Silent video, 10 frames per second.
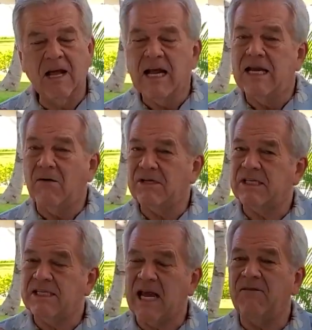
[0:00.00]
Now, as a
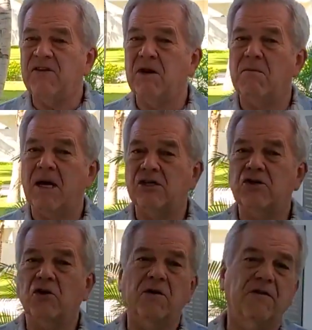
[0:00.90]
safety
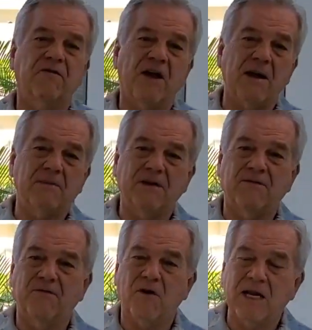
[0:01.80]
measure on the family
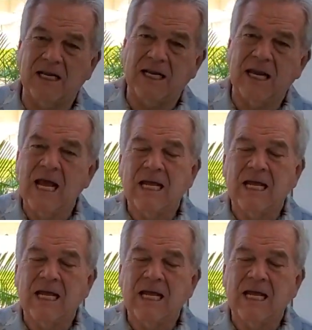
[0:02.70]
friendly,